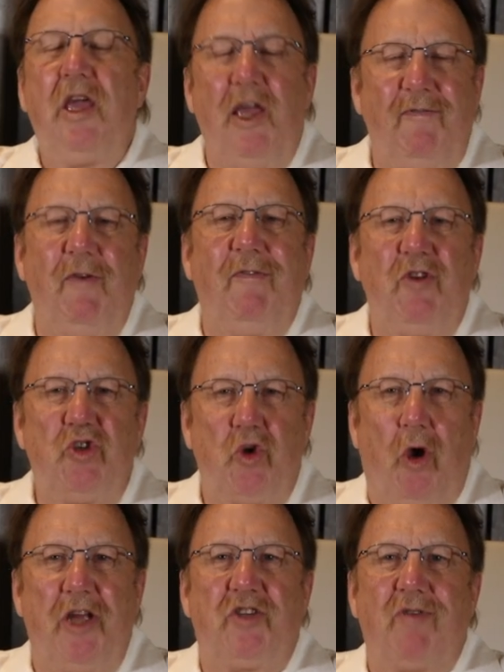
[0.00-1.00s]
If you've
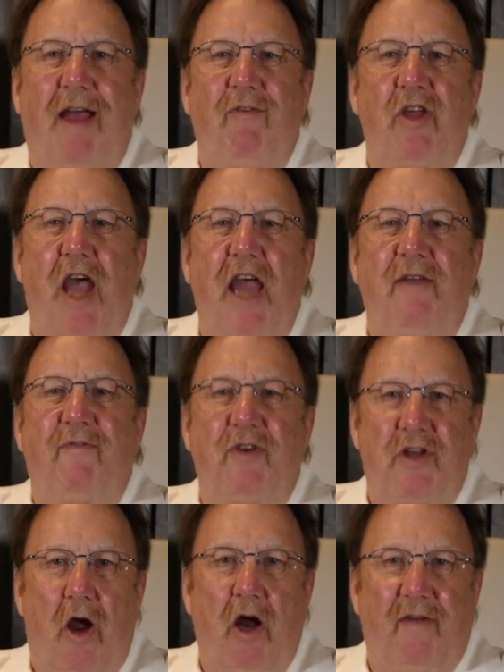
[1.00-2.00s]
enjoyed travel guide and
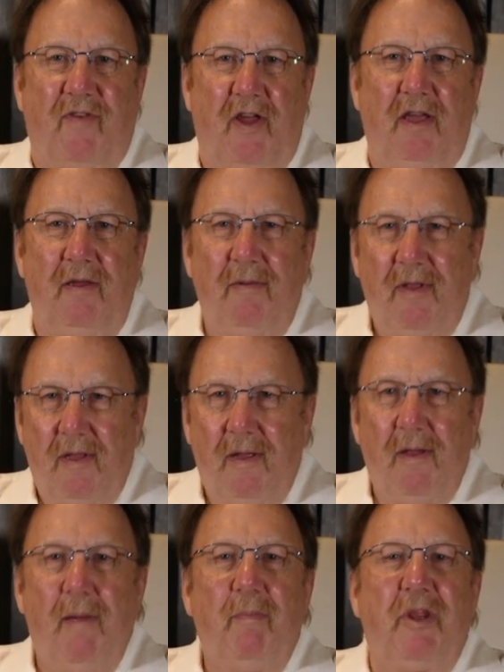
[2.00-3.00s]
photography,
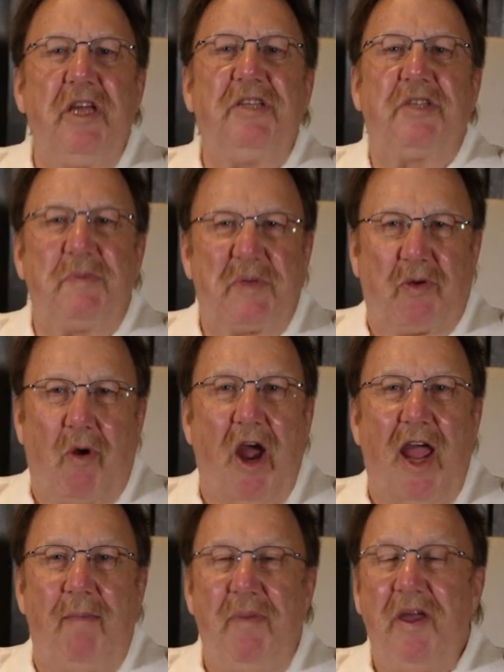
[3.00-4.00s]
please
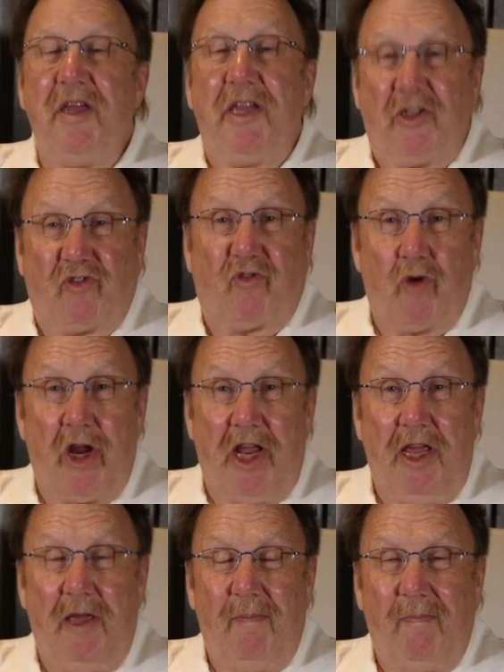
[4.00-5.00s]
subscribe. It's free.